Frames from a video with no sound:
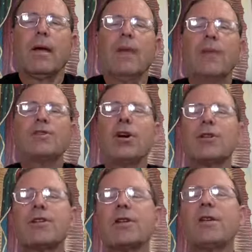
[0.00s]
In the
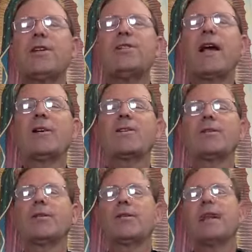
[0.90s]
church,
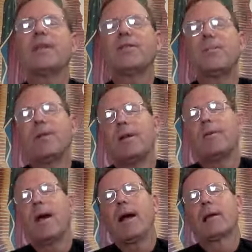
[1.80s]
ecclesiastical
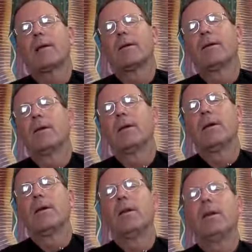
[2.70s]
discipline back
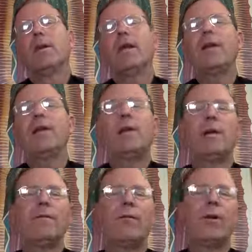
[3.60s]
in the
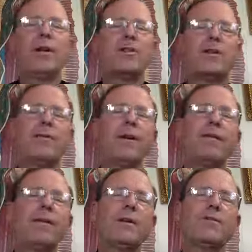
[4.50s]
1840s and
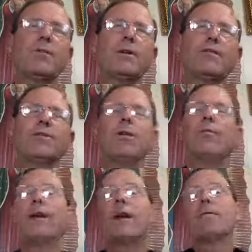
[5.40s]
50s was
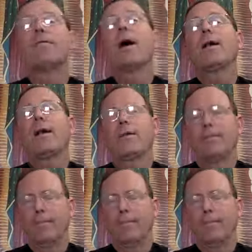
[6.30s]
no meat on Friday.